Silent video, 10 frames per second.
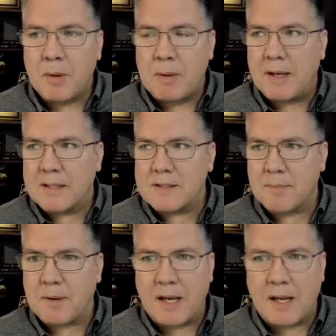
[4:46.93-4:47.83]
I mean, that's
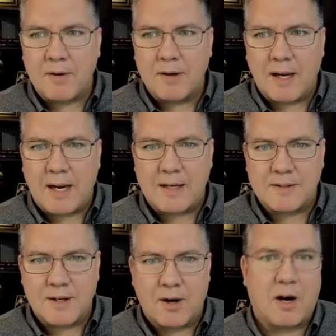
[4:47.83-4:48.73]
something even
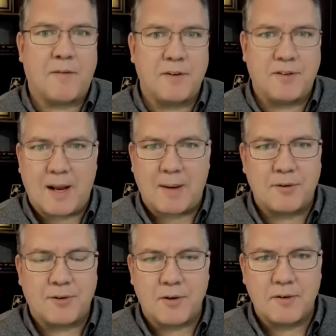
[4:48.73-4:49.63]
as an Office
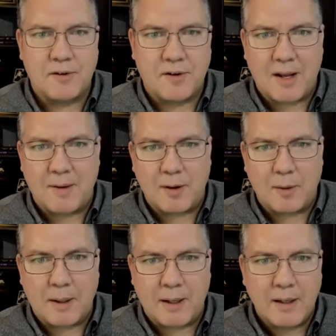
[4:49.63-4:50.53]
Apps and Services
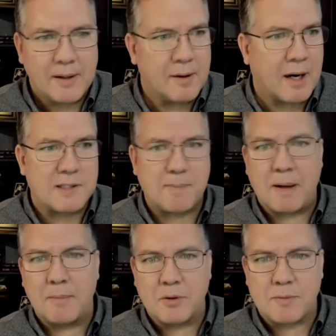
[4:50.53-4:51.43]
MVP, and I
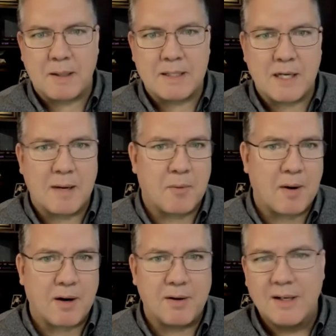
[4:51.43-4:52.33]
spend most of my time
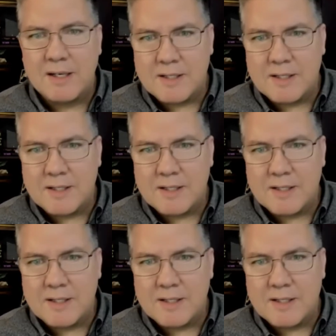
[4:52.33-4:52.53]
around